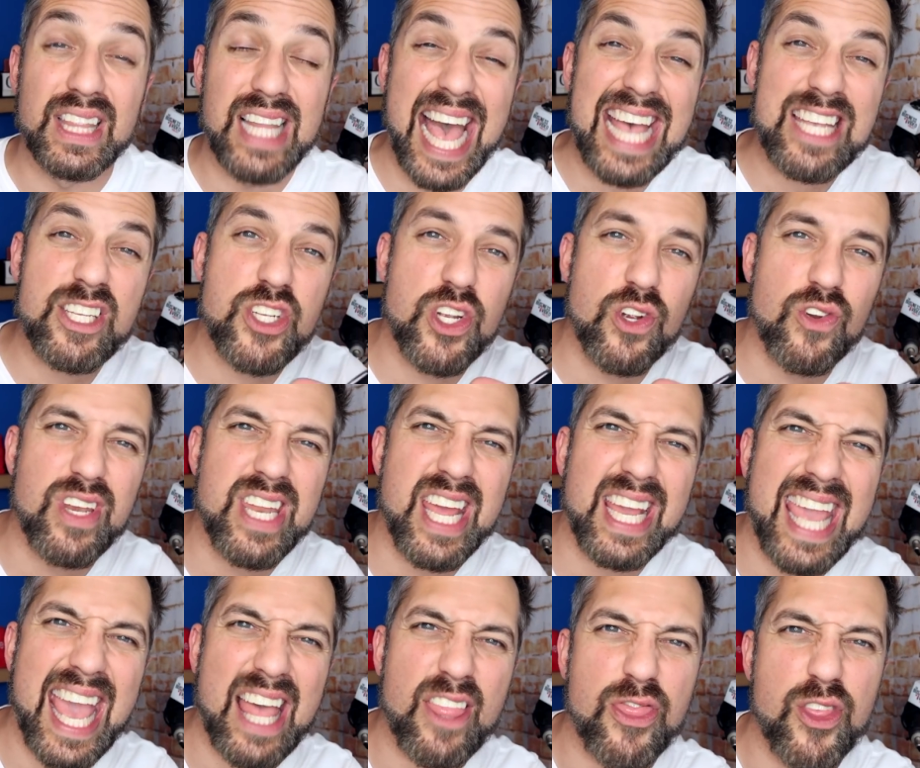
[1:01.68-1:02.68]
Last year,
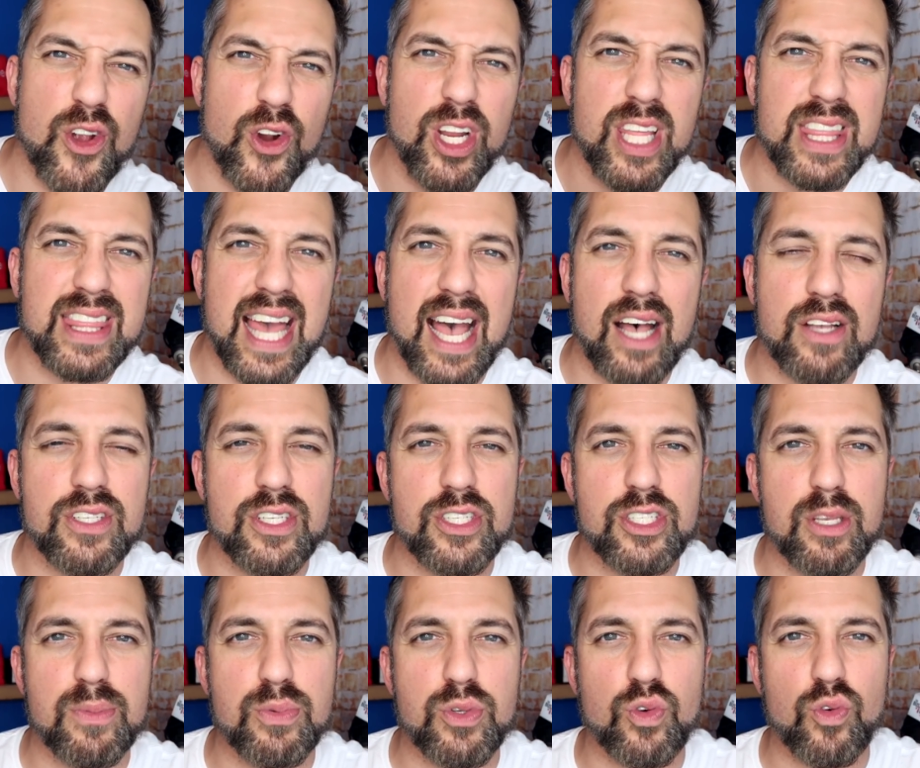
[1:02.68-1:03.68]
Nick had 30,000
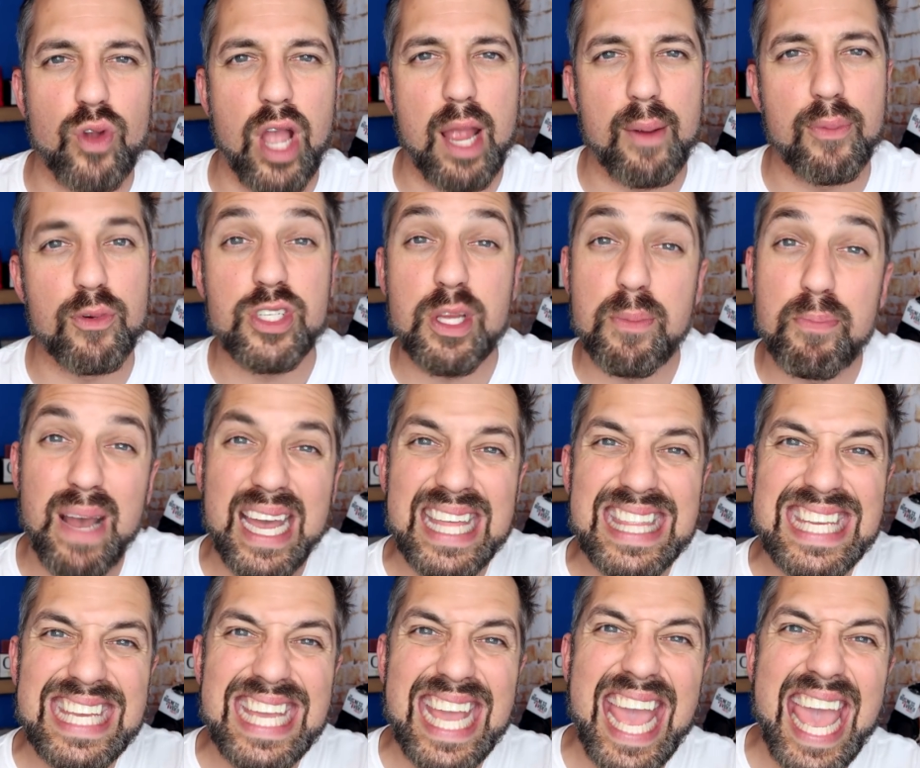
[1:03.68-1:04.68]
subscribers, and by
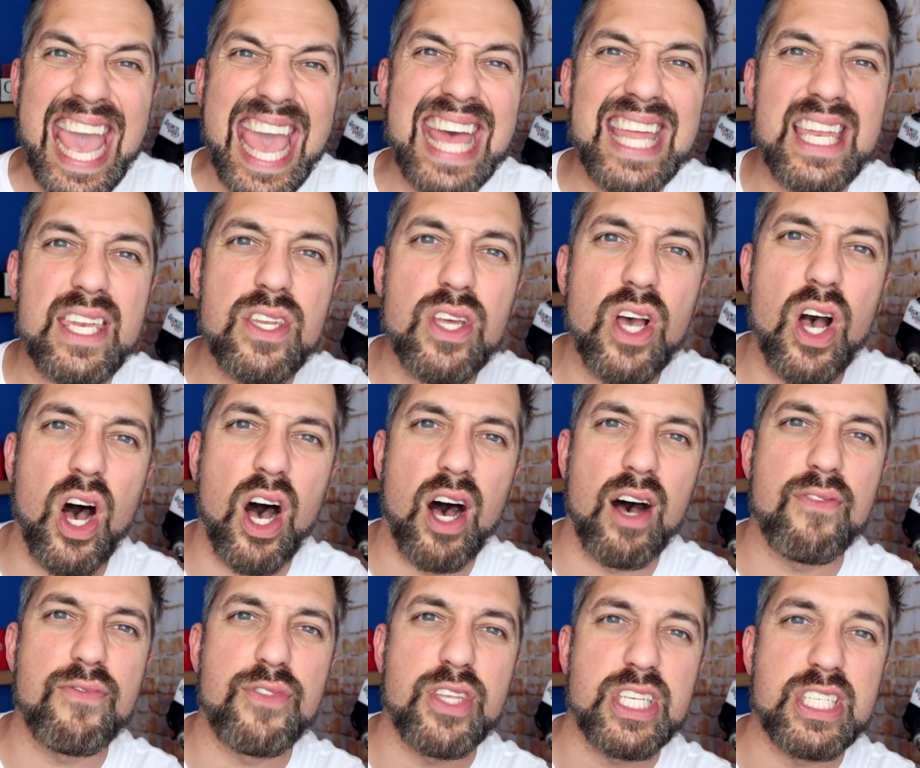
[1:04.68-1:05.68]
the end
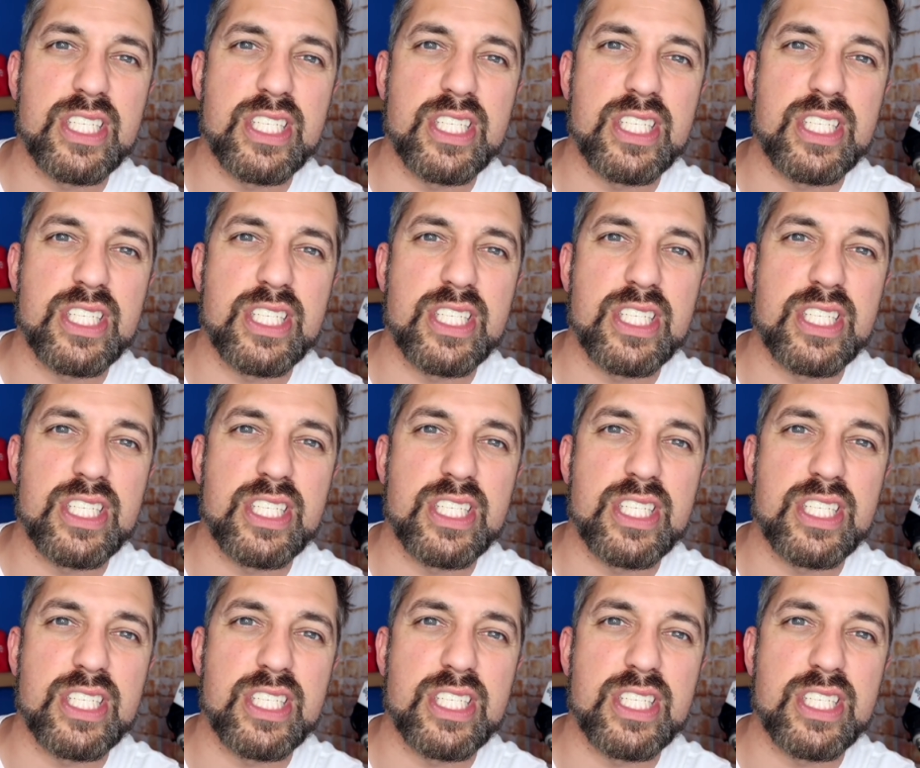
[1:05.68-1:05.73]
of the